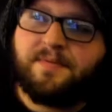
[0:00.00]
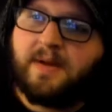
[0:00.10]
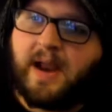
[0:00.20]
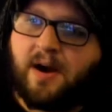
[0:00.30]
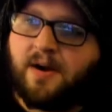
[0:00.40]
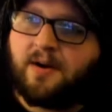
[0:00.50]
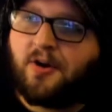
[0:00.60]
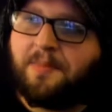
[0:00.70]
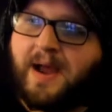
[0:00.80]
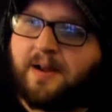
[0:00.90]
Aaron and
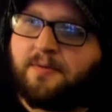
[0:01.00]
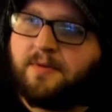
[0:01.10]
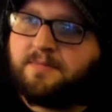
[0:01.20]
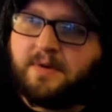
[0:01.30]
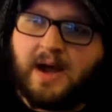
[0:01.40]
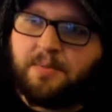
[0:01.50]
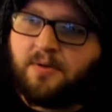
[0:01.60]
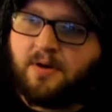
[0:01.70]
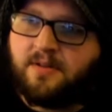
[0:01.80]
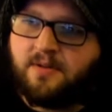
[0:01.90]
Khromatic were not
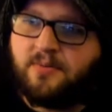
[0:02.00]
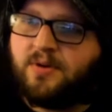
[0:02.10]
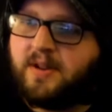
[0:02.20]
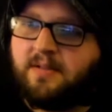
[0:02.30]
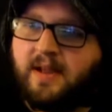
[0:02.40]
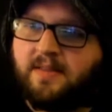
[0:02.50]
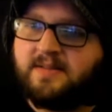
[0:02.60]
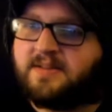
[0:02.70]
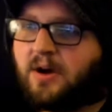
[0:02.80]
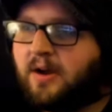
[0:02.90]
part of the community, like,
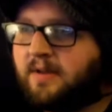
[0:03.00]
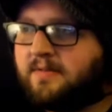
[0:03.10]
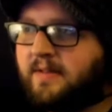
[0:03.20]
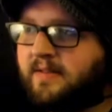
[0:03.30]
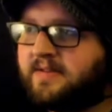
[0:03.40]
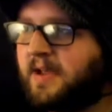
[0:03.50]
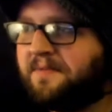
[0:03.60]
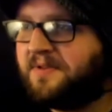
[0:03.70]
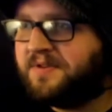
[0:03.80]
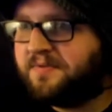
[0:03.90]
this song and this
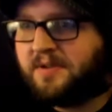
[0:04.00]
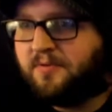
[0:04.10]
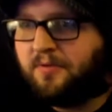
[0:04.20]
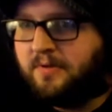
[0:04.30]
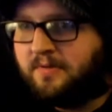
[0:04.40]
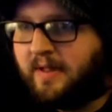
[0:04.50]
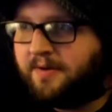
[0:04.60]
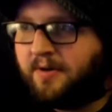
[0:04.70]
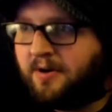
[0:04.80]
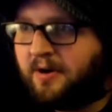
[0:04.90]
cover is really cool,
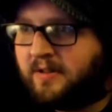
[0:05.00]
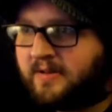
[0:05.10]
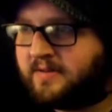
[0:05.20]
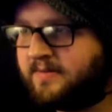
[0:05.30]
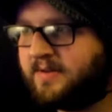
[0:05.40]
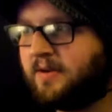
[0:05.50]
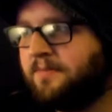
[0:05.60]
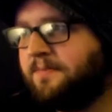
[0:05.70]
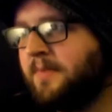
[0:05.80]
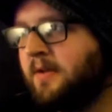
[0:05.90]
like, regardless.
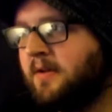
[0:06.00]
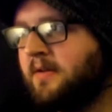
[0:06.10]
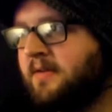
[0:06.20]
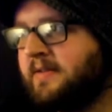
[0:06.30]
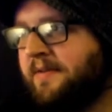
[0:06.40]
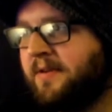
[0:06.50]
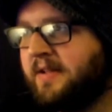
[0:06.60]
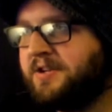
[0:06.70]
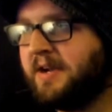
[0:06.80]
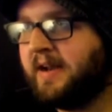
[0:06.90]
So
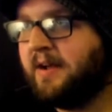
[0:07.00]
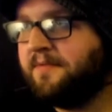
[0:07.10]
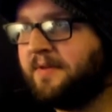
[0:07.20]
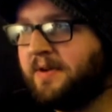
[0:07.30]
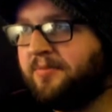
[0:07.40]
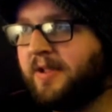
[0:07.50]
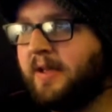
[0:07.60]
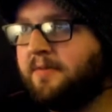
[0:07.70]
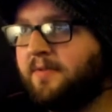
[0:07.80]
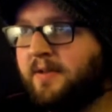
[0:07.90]
definitely check it out. Fun to
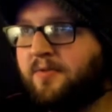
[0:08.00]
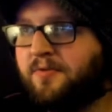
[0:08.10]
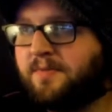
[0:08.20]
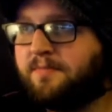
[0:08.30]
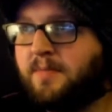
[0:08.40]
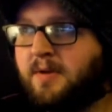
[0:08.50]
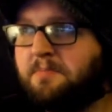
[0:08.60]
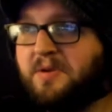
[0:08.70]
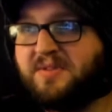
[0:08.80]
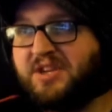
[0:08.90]
play, really cool
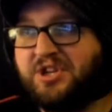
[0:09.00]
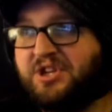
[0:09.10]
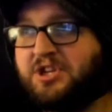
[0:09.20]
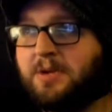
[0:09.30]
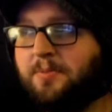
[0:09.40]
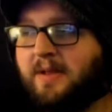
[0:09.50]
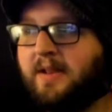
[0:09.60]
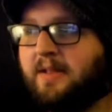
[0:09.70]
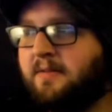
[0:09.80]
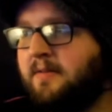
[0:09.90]
musicianship
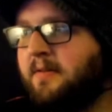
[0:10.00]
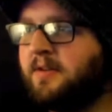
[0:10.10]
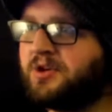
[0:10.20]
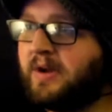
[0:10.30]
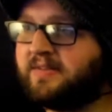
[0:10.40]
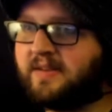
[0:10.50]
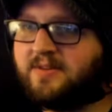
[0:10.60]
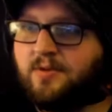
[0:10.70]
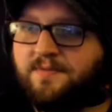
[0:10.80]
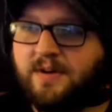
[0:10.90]
in it. Translates
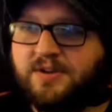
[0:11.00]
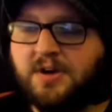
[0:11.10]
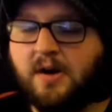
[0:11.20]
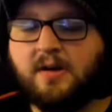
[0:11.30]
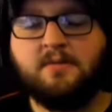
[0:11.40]
to a fun chart.